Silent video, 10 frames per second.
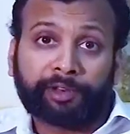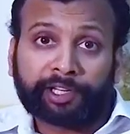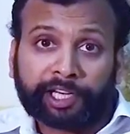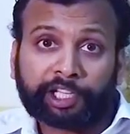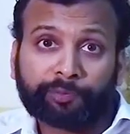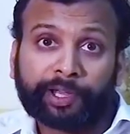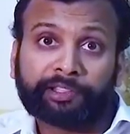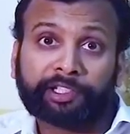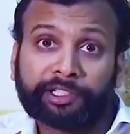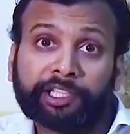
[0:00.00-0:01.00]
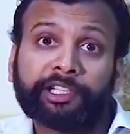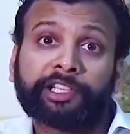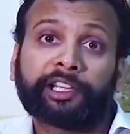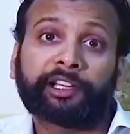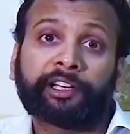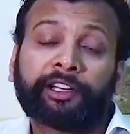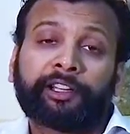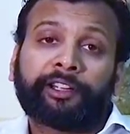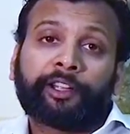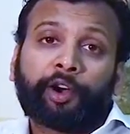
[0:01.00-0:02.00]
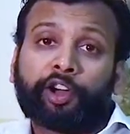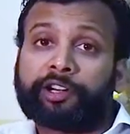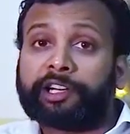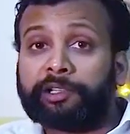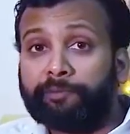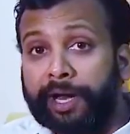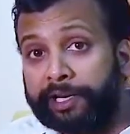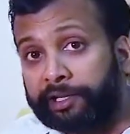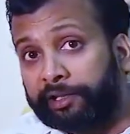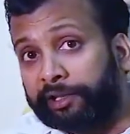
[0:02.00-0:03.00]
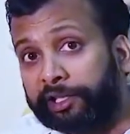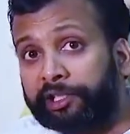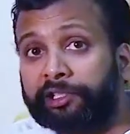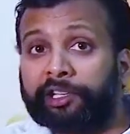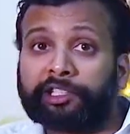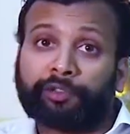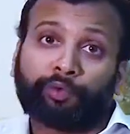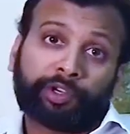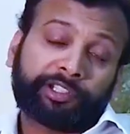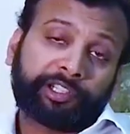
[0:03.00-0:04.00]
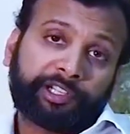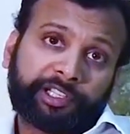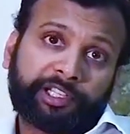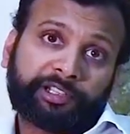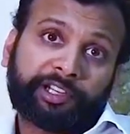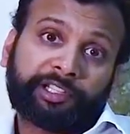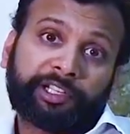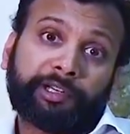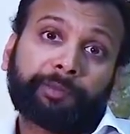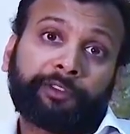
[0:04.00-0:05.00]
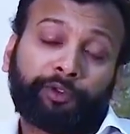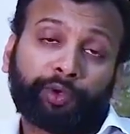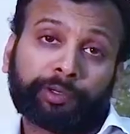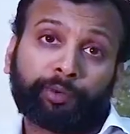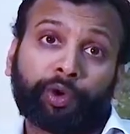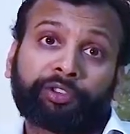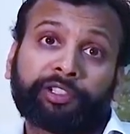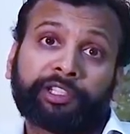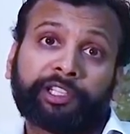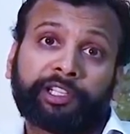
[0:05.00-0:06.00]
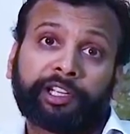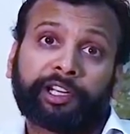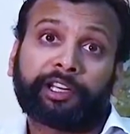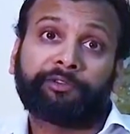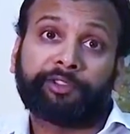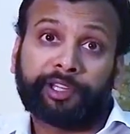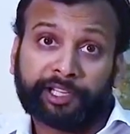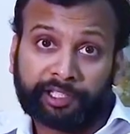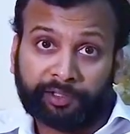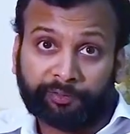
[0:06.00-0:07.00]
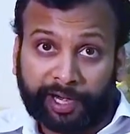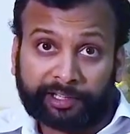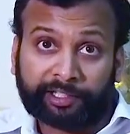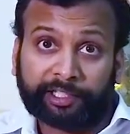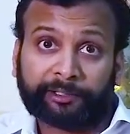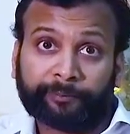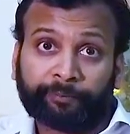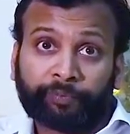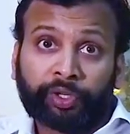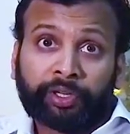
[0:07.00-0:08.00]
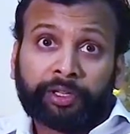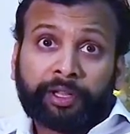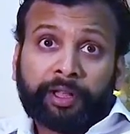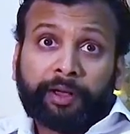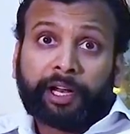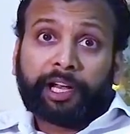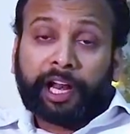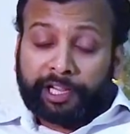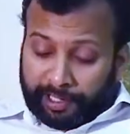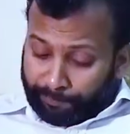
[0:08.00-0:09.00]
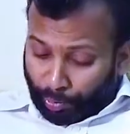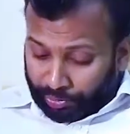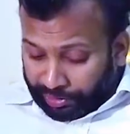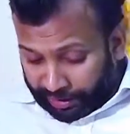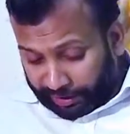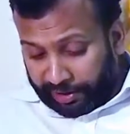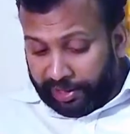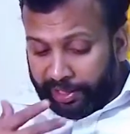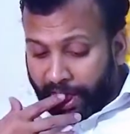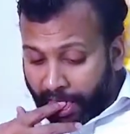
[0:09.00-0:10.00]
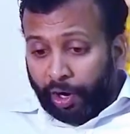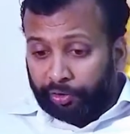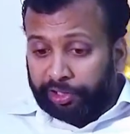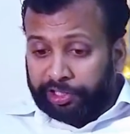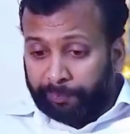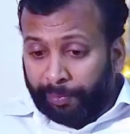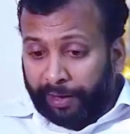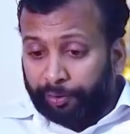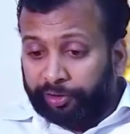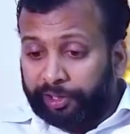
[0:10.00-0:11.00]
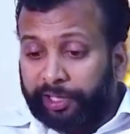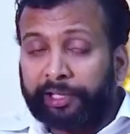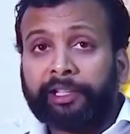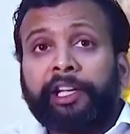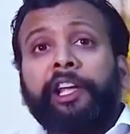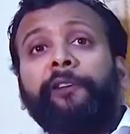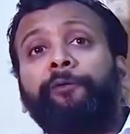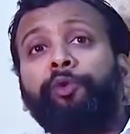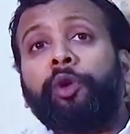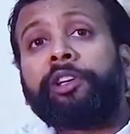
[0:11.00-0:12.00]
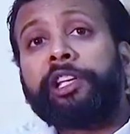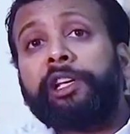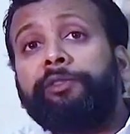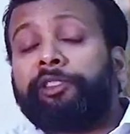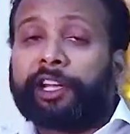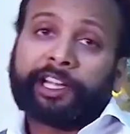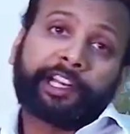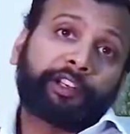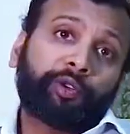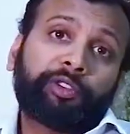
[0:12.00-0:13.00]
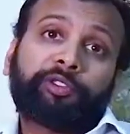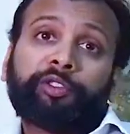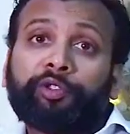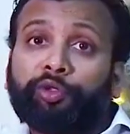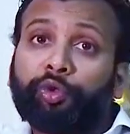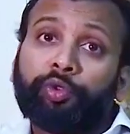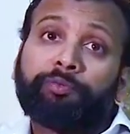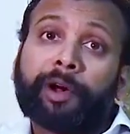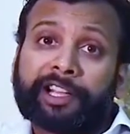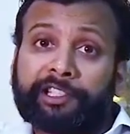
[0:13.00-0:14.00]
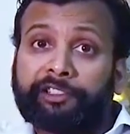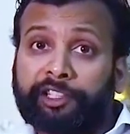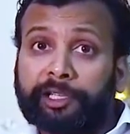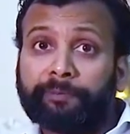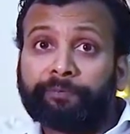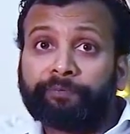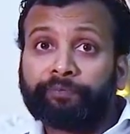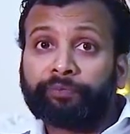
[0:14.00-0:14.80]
will touch base in detail on mandatory registration, voluntary registration in my future blogs in detail, and VAT flat rate. Another important technique or the tip I would say, if you are dealing with second-hand goods, use margin scheme.